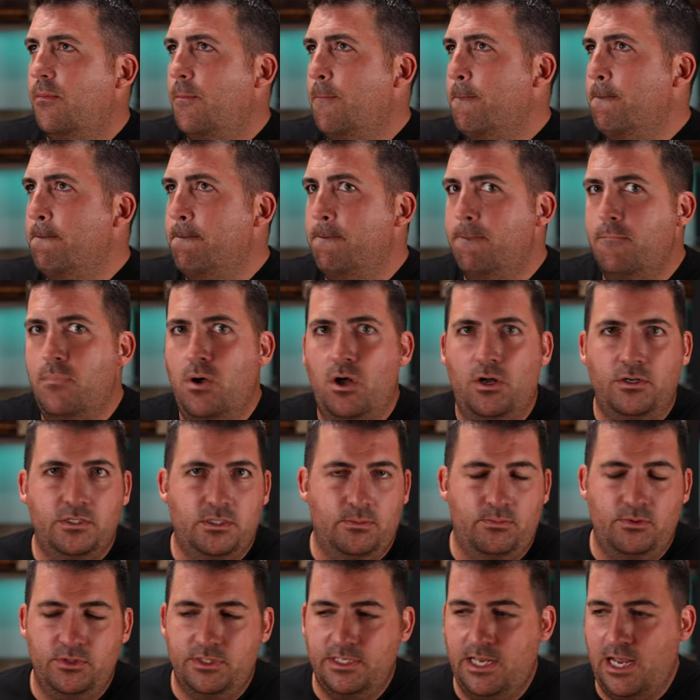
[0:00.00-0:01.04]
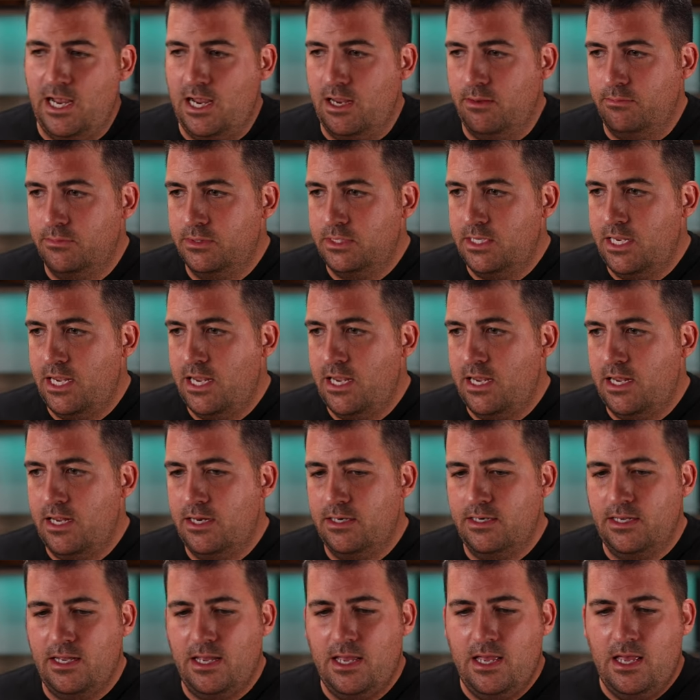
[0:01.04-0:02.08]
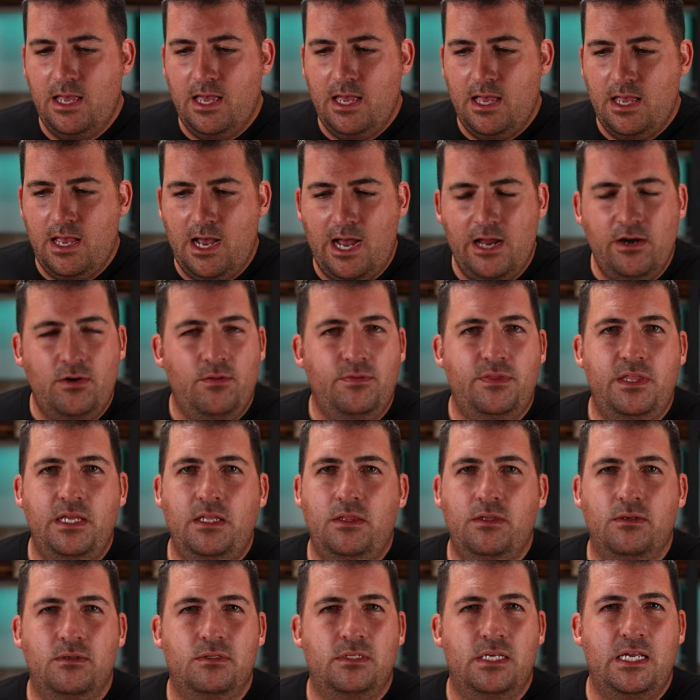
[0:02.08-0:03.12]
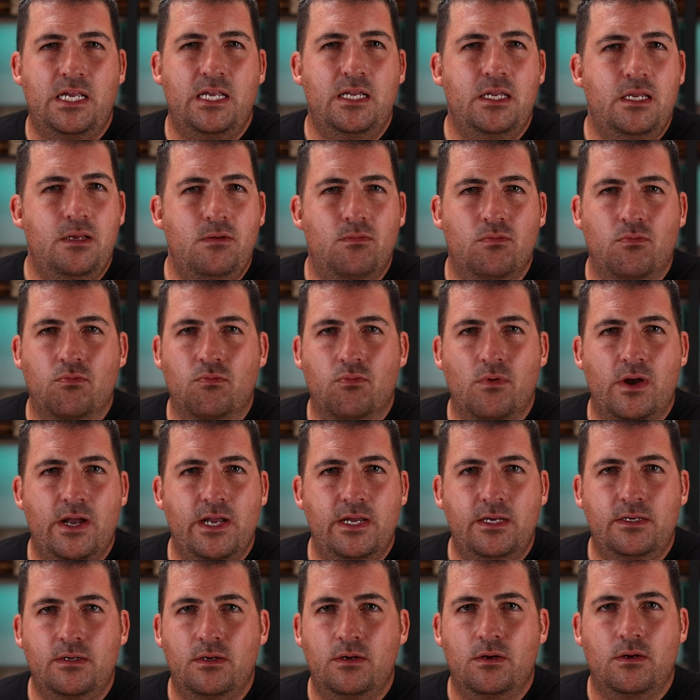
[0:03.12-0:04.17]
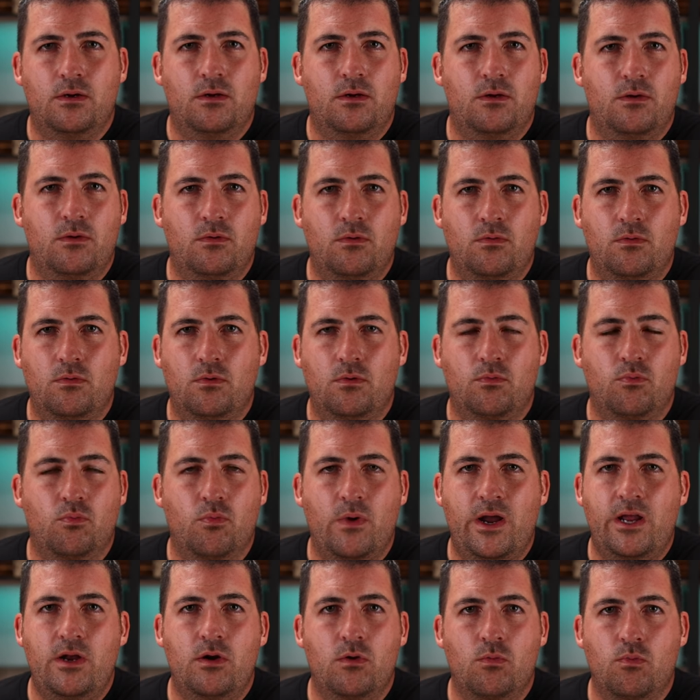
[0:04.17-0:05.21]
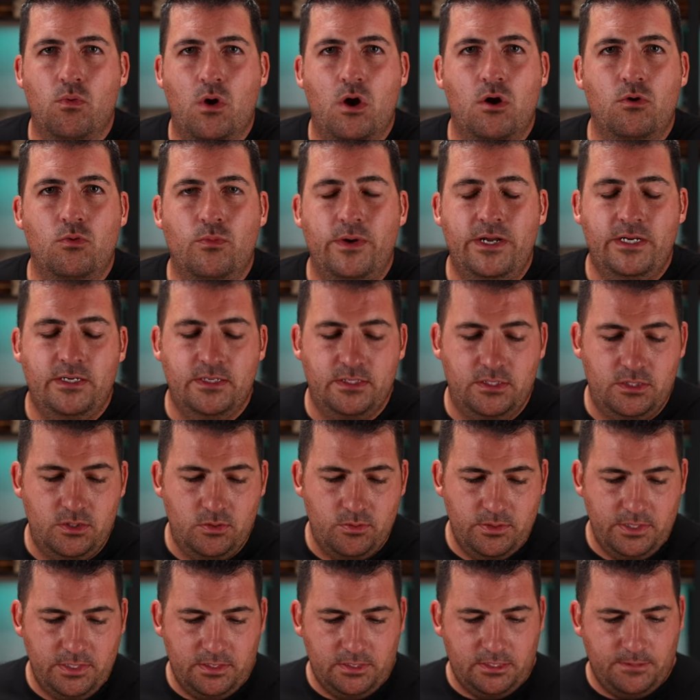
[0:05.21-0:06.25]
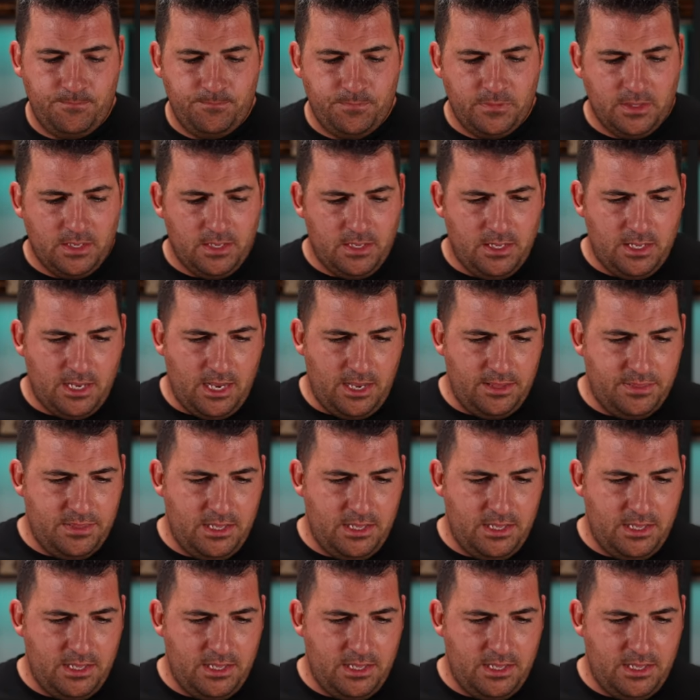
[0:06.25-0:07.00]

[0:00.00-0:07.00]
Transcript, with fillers: multiple times. And I don't think there's any right, right or wrong way to do it. I